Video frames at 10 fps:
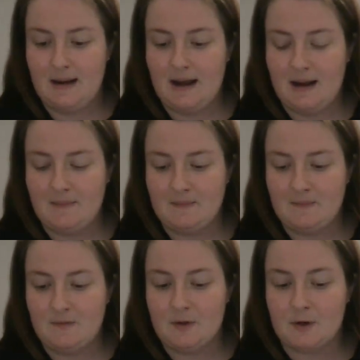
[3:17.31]

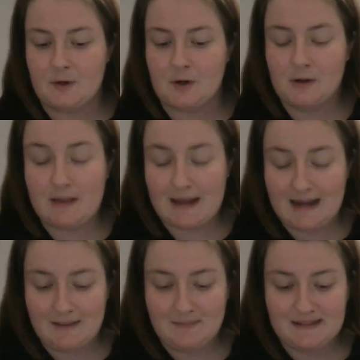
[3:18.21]
through
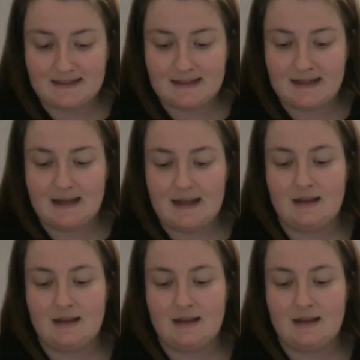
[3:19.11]
claims